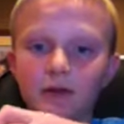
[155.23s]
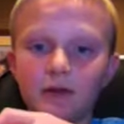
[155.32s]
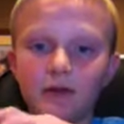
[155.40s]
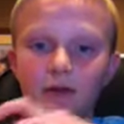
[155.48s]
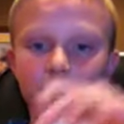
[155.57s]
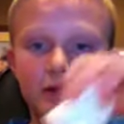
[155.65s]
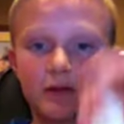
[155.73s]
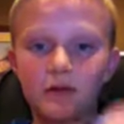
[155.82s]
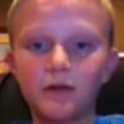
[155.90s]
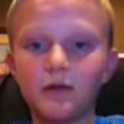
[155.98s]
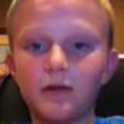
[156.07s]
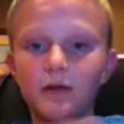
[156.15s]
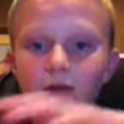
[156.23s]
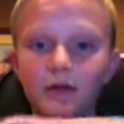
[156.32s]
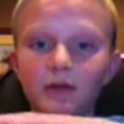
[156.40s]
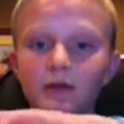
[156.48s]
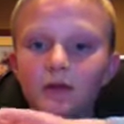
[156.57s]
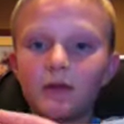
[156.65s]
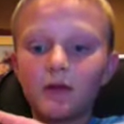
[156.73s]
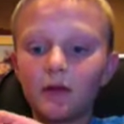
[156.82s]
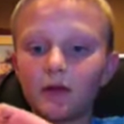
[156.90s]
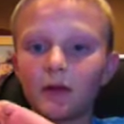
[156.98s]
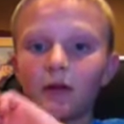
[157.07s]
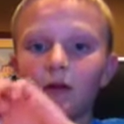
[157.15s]

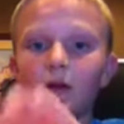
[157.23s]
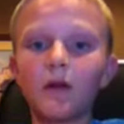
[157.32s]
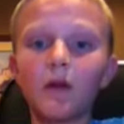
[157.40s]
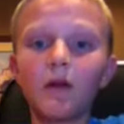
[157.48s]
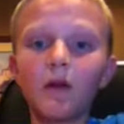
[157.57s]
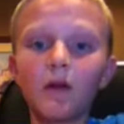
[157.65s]
Nobody speaks.